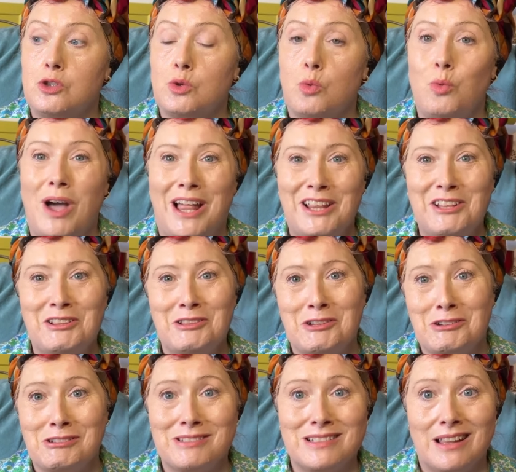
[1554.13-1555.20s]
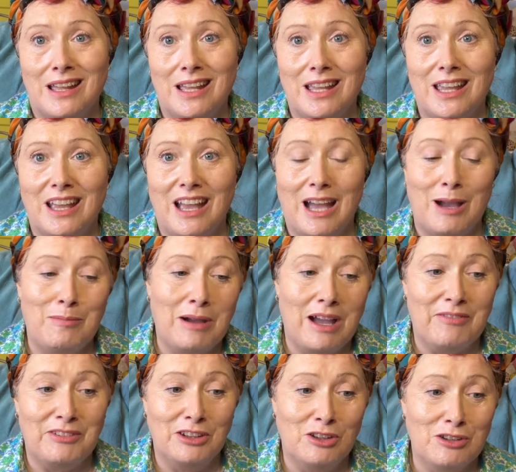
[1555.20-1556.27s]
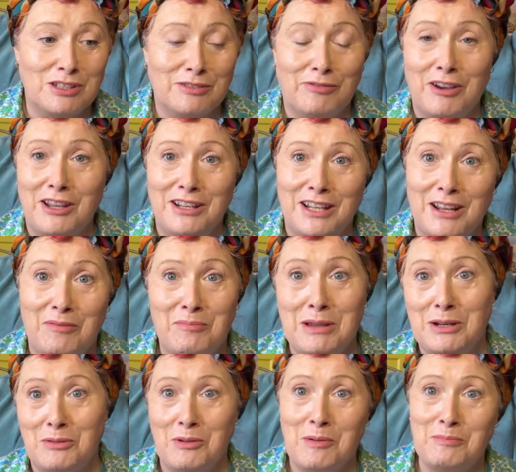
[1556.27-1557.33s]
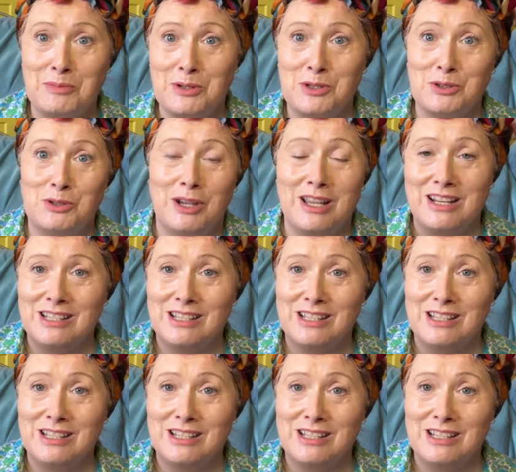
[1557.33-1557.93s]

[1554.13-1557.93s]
So while it looks like I'm having lots of fun and I've made a romper suit